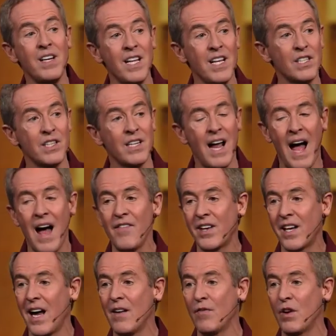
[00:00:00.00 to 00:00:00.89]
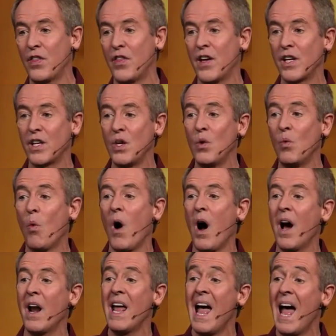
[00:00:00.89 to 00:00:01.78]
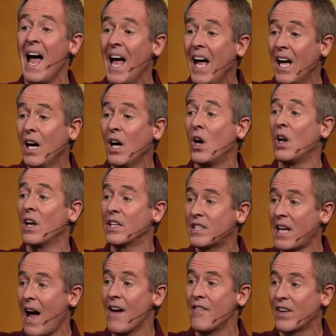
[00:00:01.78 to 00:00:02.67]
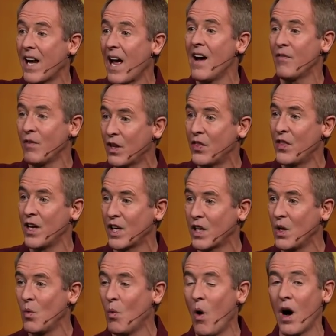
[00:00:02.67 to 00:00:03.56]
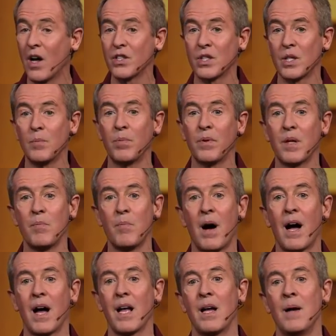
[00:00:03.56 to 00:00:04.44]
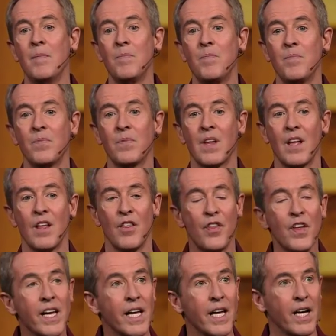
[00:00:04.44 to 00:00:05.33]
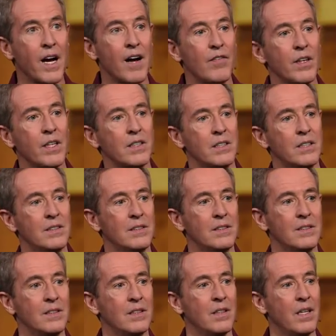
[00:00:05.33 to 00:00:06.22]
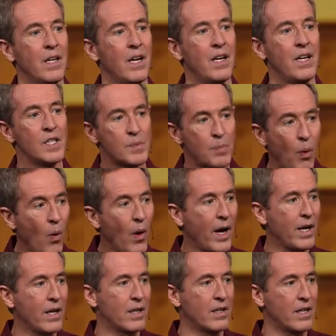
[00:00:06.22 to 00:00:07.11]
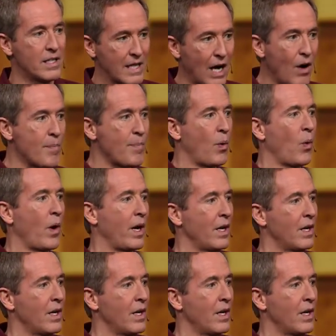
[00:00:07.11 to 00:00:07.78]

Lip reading: isn't having everything you want. Hell is having everything you want simply by thinking of it. And his point is our point,